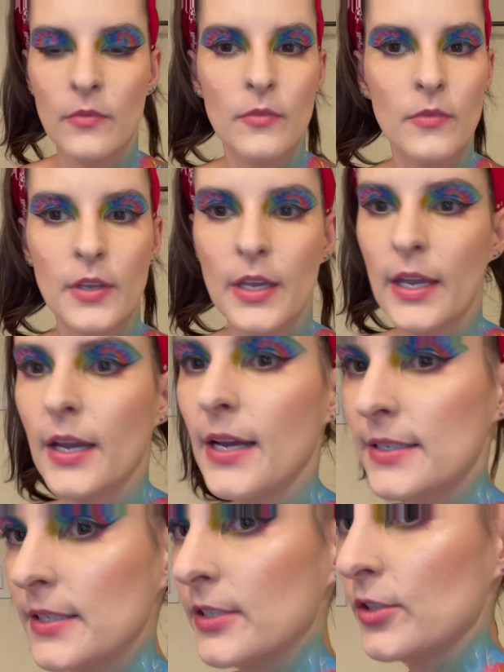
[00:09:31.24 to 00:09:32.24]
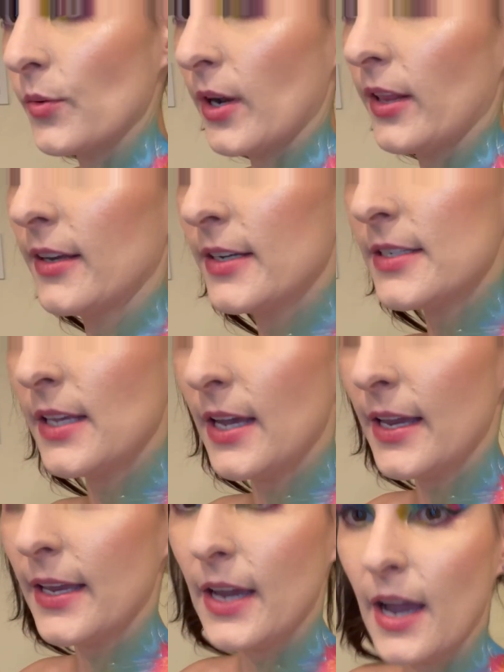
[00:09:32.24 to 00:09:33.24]
Okay guys, this is what it looks
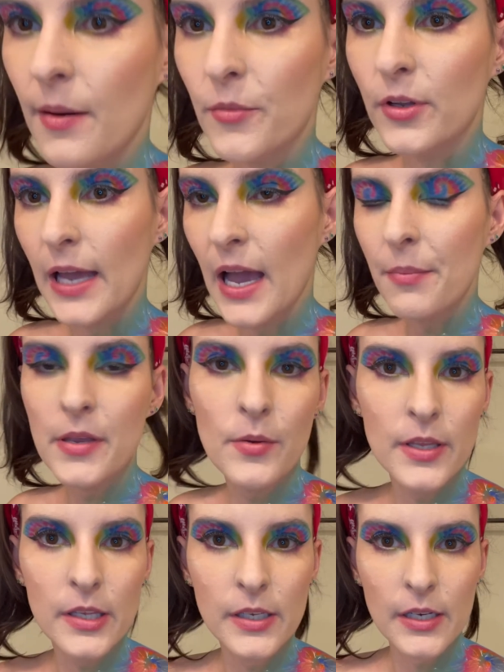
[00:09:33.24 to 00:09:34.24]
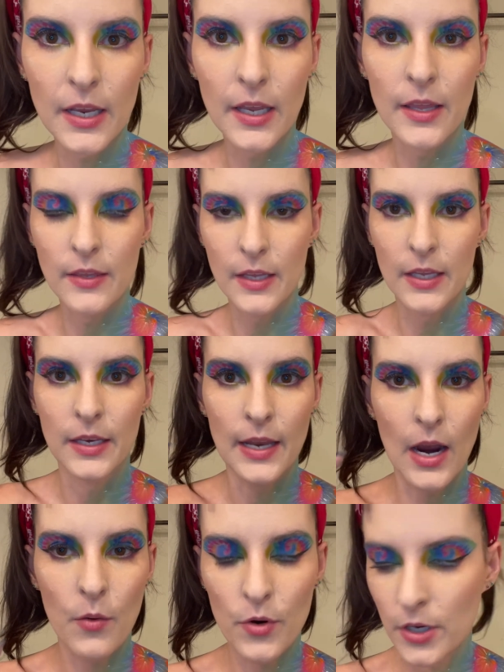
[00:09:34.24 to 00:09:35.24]
like. I'm really happy with it. And then
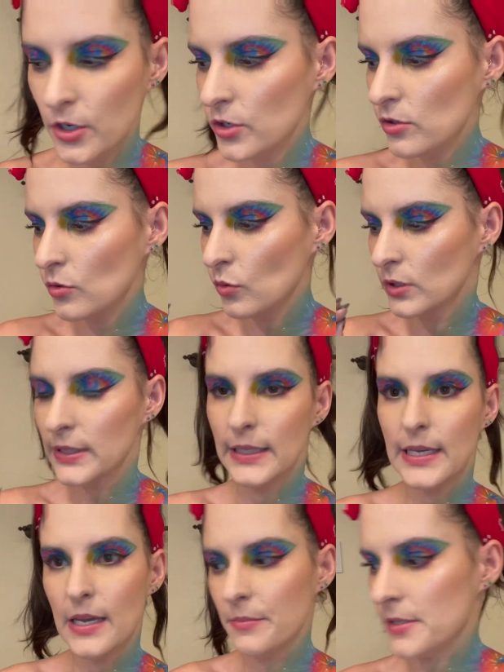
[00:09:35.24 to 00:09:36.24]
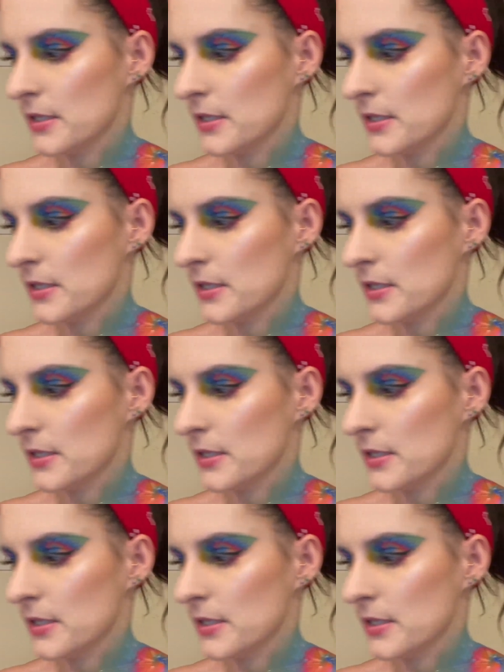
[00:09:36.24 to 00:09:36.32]
now we're gonna do lips.